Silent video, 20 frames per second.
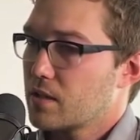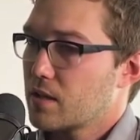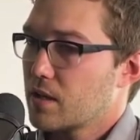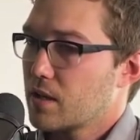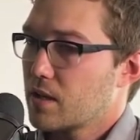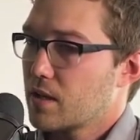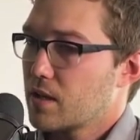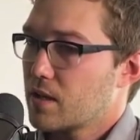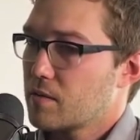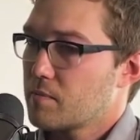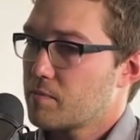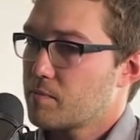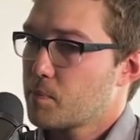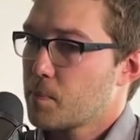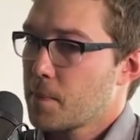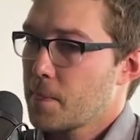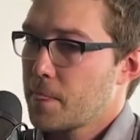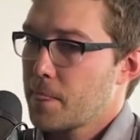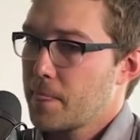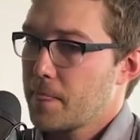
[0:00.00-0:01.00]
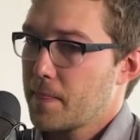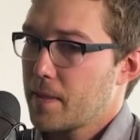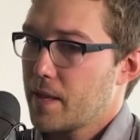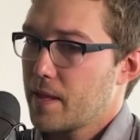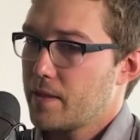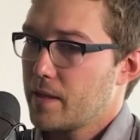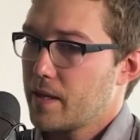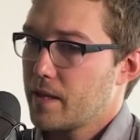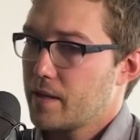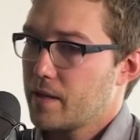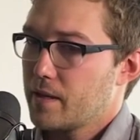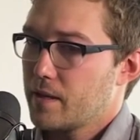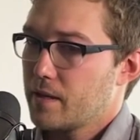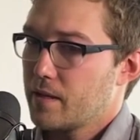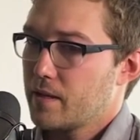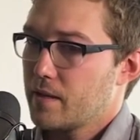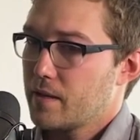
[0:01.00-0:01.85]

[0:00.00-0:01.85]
And then,